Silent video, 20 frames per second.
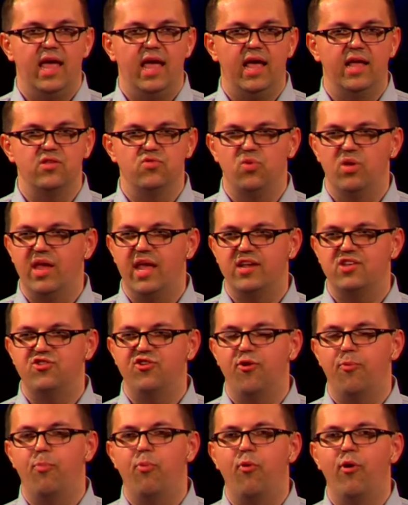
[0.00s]
is we get
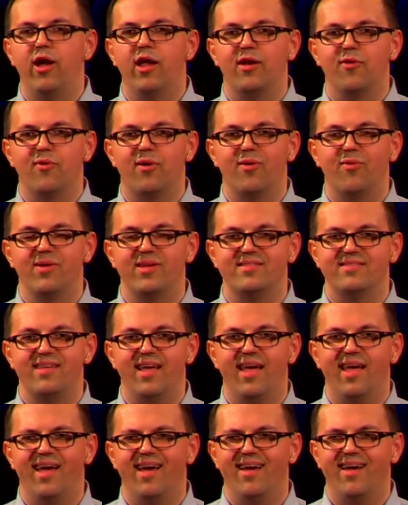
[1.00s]
to a point where we
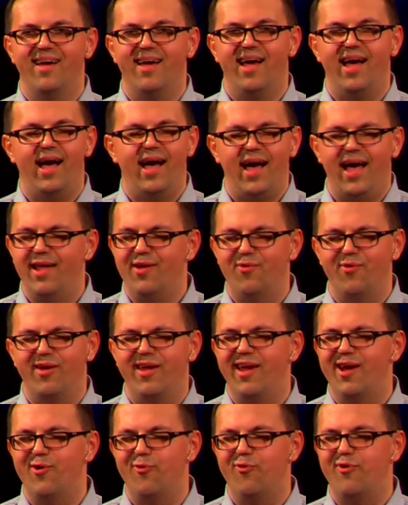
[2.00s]
say, I don't
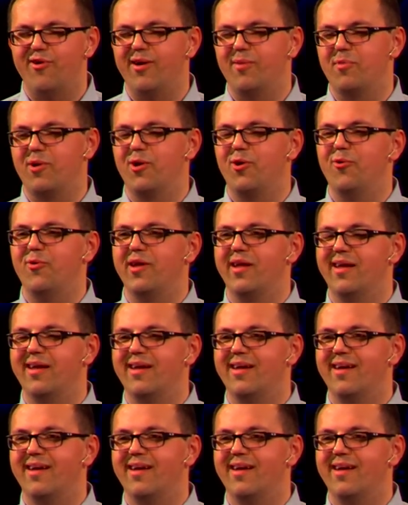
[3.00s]
care where I'm going.